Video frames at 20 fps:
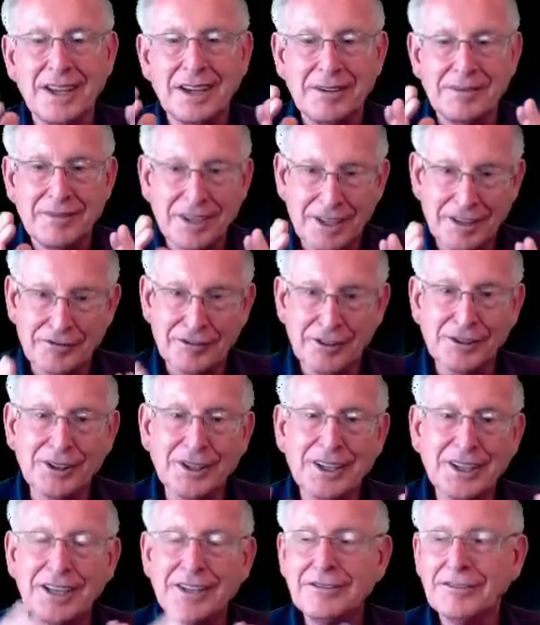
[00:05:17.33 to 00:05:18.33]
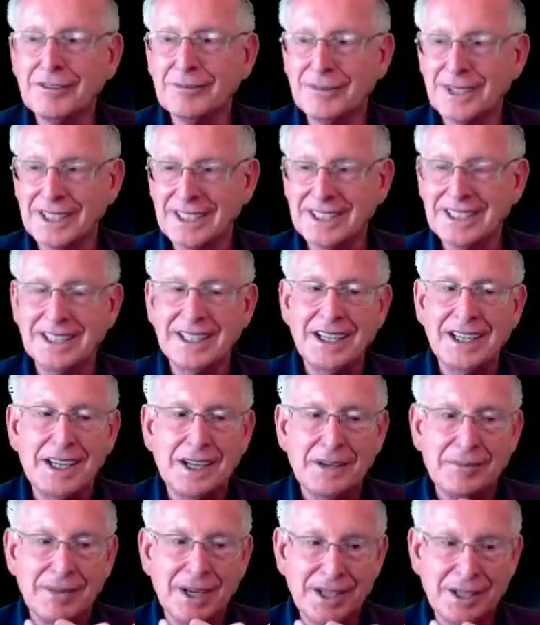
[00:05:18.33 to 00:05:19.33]
If you're looking for money,
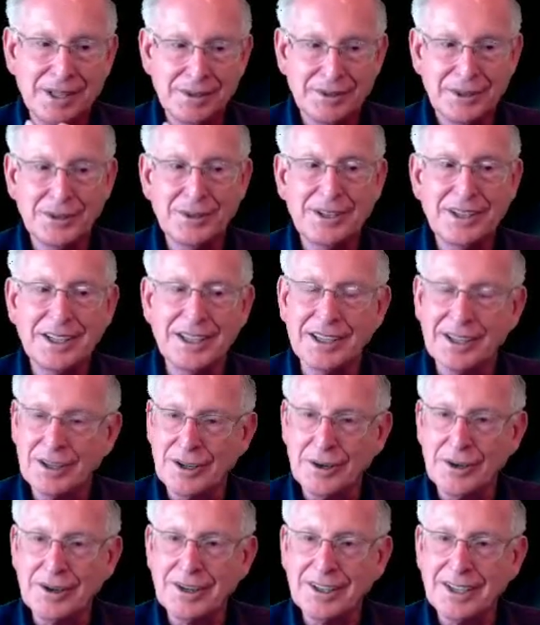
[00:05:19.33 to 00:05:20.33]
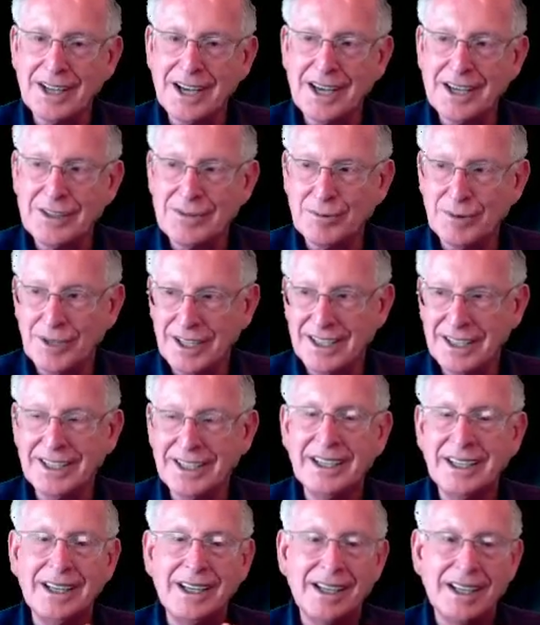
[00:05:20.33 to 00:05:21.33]
may you do it in an organized
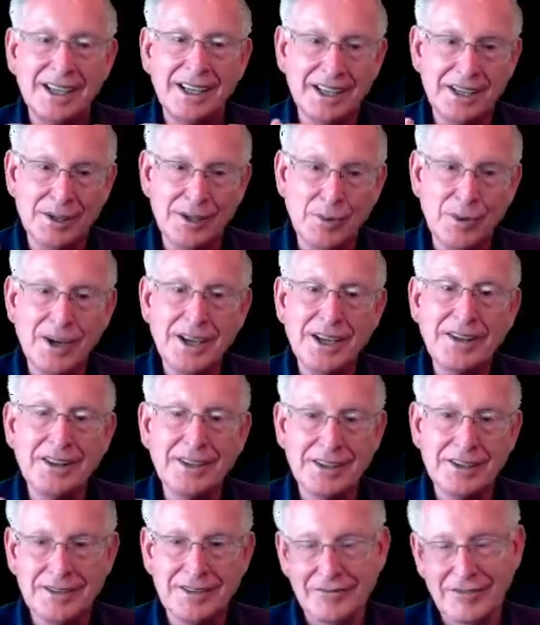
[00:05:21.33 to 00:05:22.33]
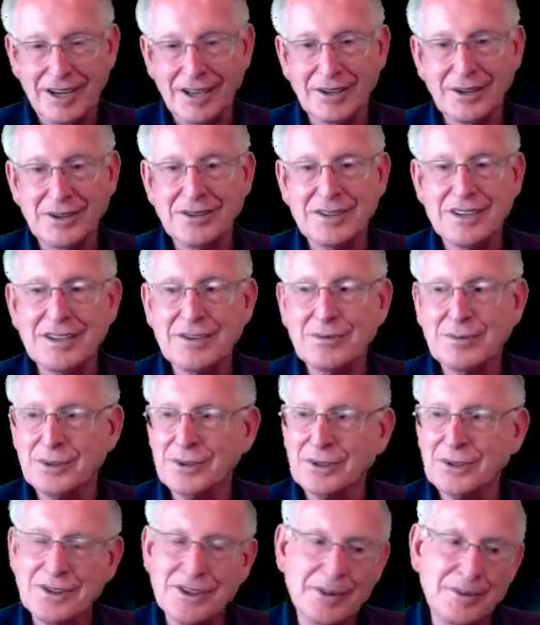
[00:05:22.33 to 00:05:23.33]
way, in a way that follows these
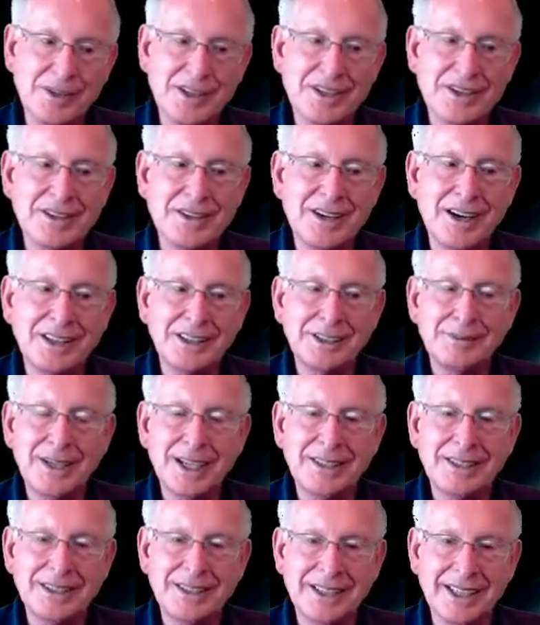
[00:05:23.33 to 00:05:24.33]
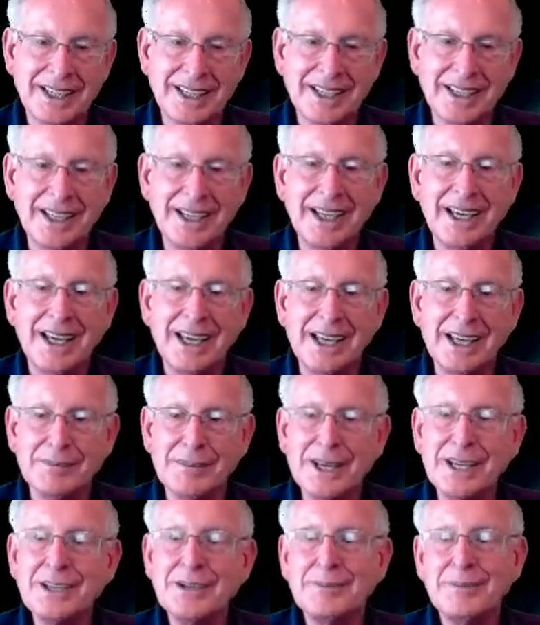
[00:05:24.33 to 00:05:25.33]
rules that we just talked about today, and
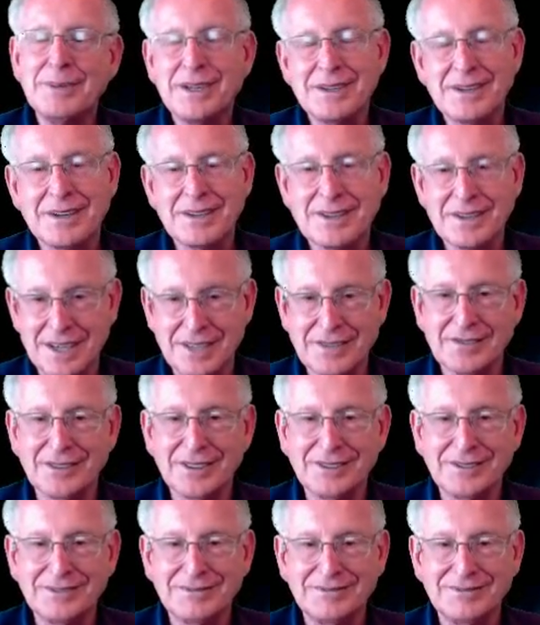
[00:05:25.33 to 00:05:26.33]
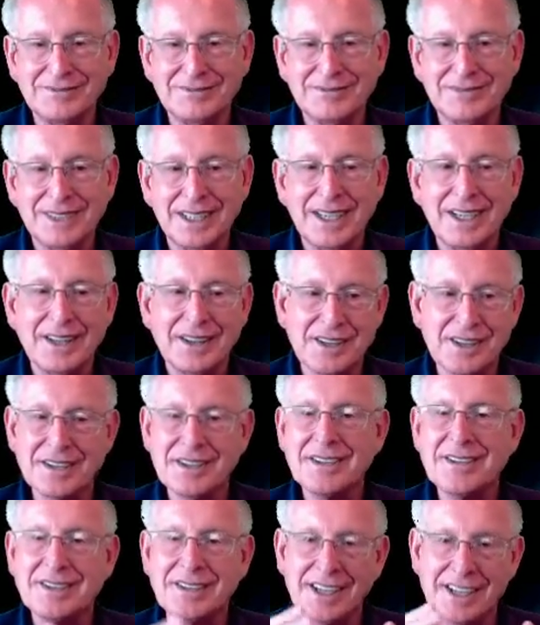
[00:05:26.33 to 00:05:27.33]
may you be successful. This
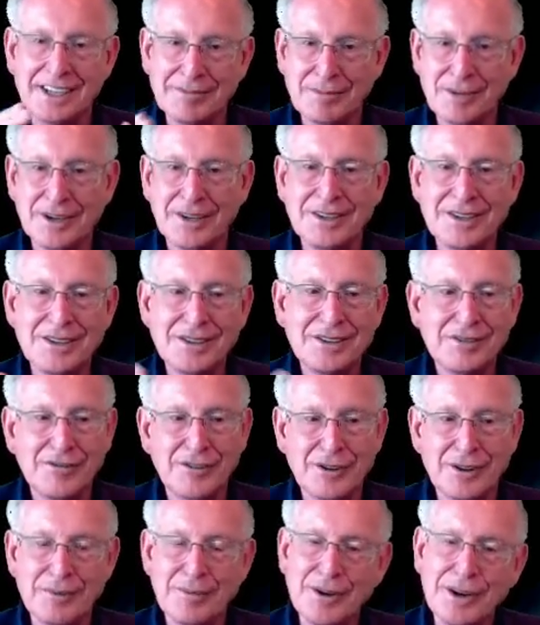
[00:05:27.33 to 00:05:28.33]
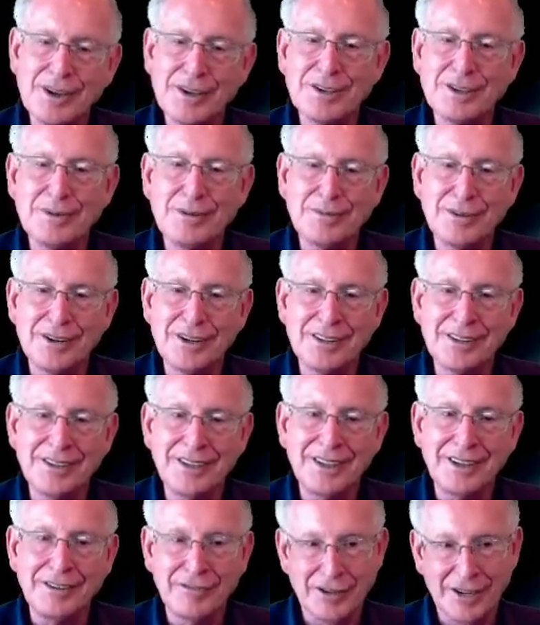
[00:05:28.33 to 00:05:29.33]
is Dave Berkus for the Berkus Report
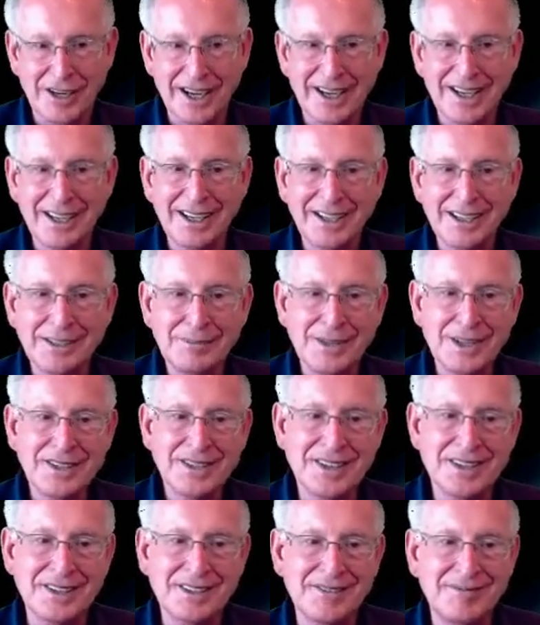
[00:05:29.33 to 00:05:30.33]
for Eye on Business.